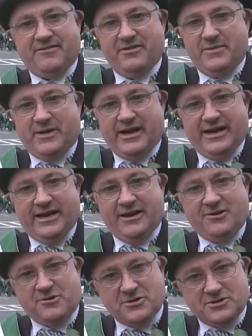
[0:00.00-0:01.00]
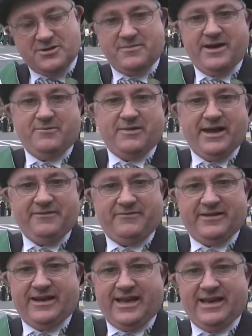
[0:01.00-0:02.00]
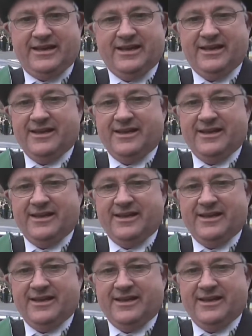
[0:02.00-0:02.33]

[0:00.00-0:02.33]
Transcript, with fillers: everybody, and of course to my wife, and, and